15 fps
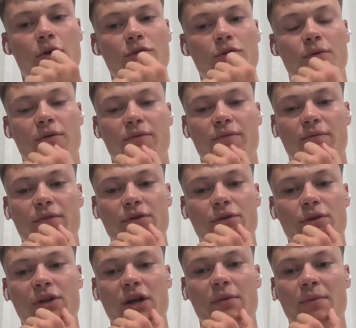multiple
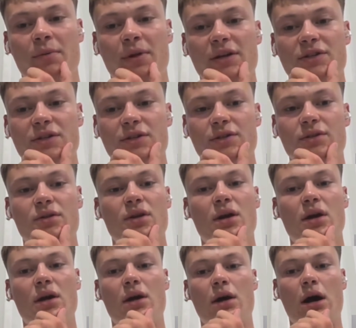physical therapy places.